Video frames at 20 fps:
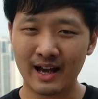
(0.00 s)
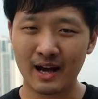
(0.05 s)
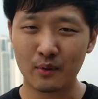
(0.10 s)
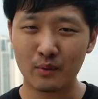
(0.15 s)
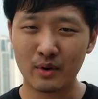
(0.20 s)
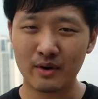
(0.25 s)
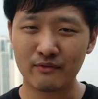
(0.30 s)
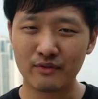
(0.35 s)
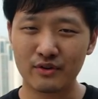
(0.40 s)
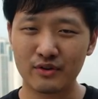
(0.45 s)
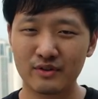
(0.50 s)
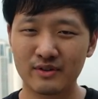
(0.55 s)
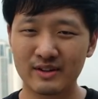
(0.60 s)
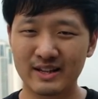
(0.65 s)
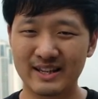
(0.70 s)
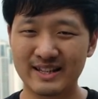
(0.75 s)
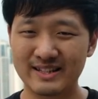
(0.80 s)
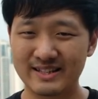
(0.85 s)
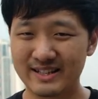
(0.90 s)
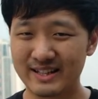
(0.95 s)
However,
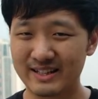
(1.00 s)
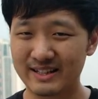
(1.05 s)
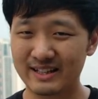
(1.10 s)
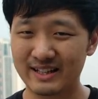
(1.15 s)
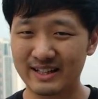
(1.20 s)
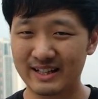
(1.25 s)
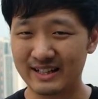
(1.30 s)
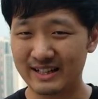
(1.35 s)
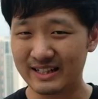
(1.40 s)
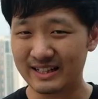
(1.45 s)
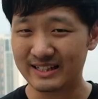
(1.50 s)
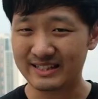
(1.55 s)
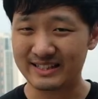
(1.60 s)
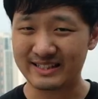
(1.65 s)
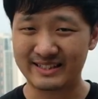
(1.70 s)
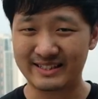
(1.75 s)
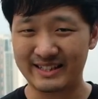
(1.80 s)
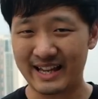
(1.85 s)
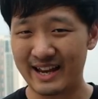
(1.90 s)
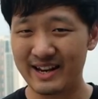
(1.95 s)
is it a
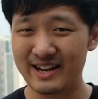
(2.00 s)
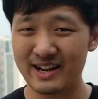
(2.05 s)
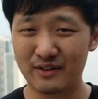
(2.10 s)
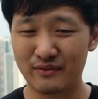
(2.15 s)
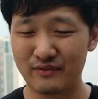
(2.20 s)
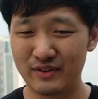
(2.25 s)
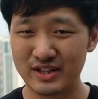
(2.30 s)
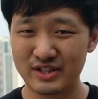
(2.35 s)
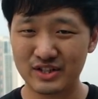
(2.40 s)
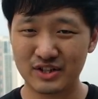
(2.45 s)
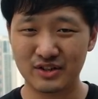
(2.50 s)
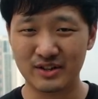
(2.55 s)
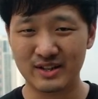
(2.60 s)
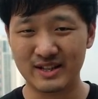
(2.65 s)
standout feature?